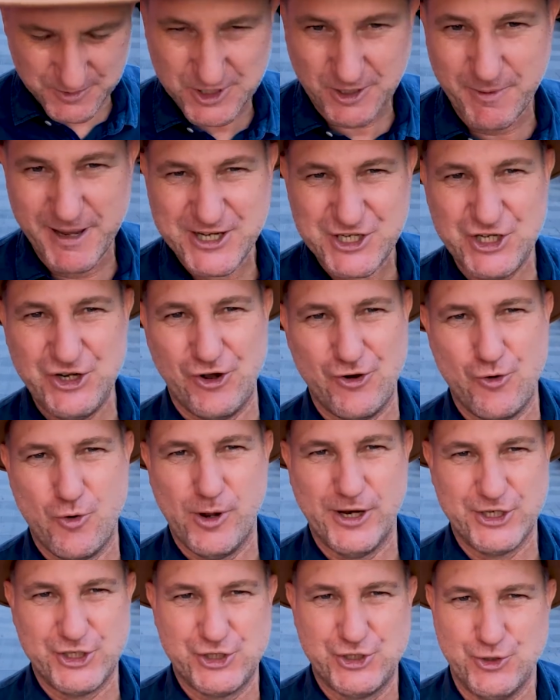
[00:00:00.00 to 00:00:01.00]
So I'm actually not
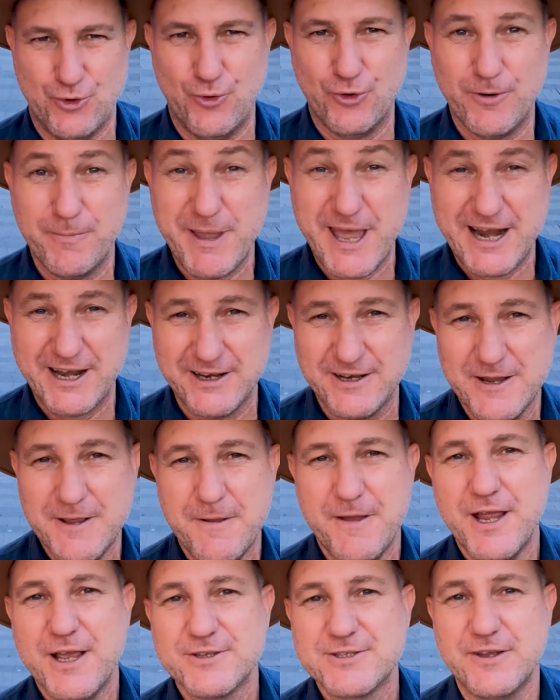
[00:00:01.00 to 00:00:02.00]
quite sure about it.
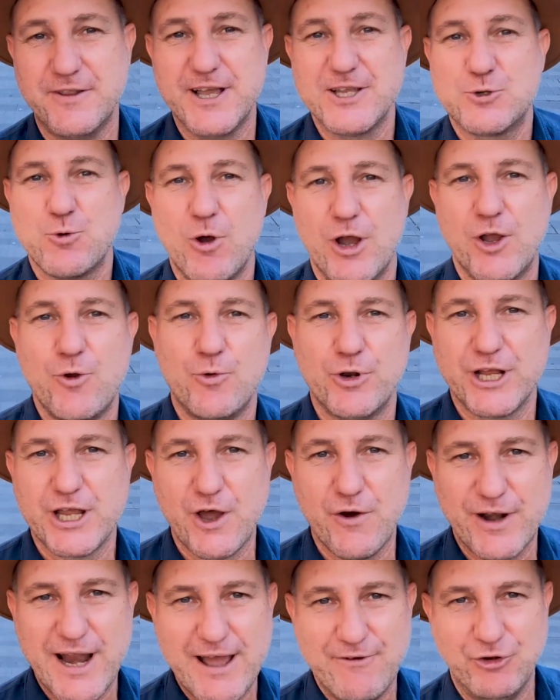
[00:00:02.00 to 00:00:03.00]
So that's why I want to
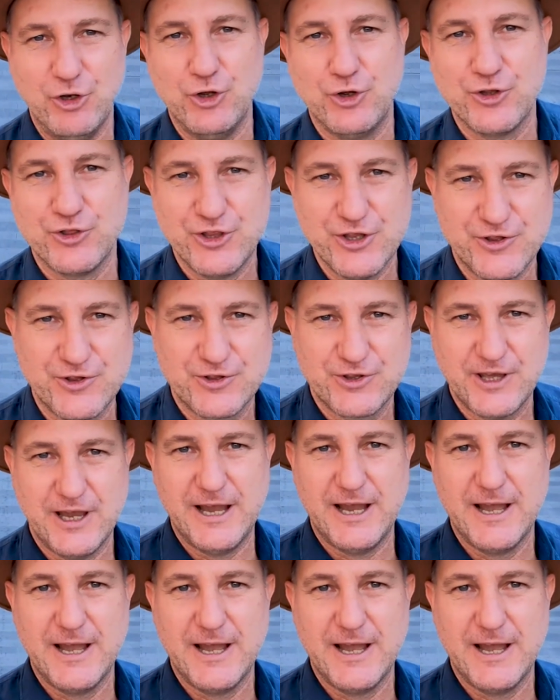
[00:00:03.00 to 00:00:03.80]
go and have a look at this